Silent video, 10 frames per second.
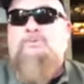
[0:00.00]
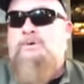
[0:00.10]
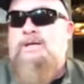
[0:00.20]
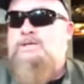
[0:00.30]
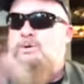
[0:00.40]
that's what we
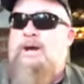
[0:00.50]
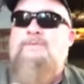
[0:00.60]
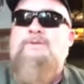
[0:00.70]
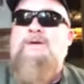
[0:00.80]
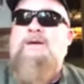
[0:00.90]
did. So
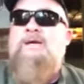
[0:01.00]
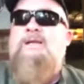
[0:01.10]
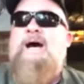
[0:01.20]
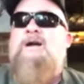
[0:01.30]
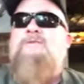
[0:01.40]
everything
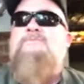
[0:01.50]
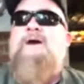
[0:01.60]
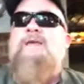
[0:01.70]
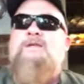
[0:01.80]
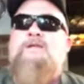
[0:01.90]
in Out of the
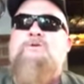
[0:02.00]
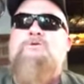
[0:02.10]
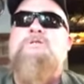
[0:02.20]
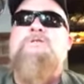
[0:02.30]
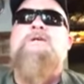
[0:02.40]
Fight that
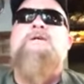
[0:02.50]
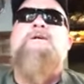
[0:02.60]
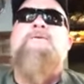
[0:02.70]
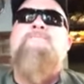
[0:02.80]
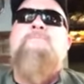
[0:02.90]
you
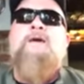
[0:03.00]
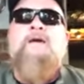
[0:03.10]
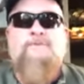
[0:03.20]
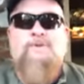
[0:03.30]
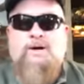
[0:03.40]
see,
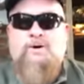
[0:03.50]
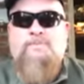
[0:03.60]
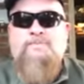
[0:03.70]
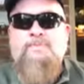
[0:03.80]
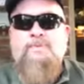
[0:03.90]
even
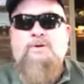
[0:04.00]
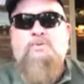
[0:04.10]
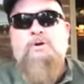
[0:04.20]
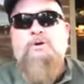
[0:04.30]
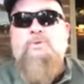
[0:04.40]
though,
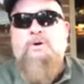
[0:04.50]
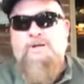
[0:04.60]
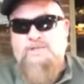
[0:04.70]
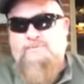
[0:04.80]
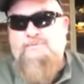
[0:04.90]
quote unquote,
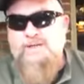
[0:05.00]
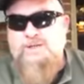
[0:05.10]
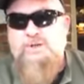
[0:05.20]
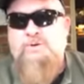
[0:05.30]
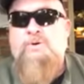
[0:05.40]
it's
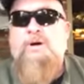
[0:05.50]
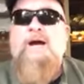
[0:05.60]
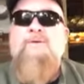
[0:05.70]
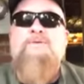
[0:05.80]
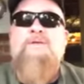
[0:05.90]
fictional,
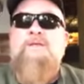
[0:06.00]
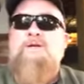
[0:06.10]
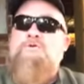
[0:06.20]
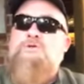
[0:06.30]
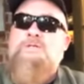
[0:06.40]
everything that
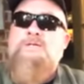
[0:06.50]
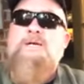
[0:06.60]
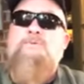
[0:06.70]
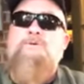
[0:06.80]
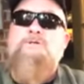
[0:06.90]
you
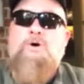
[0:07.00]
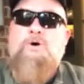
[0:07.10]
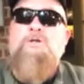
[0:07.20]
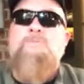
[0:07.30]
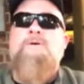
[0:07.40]
see was
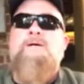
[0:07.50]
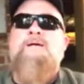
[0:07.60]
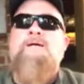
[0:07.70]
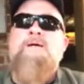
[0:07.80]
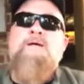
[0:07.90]
told to
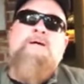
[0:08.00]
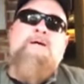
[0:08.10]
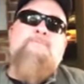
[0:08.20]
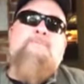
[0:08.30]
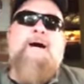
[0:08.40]
me
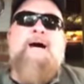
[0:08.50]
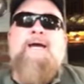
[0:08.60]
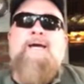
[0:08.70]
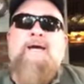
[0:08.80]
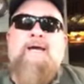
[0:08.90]

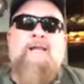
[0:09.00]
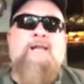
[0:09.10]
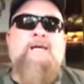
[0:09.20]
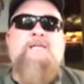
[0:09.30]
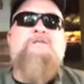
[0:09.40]
by at
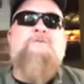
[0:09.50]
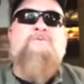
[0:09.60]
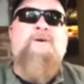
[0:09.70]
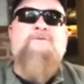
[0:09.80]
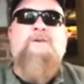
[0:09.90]
least
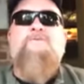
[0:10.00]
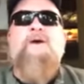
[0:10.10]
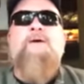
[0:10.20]
50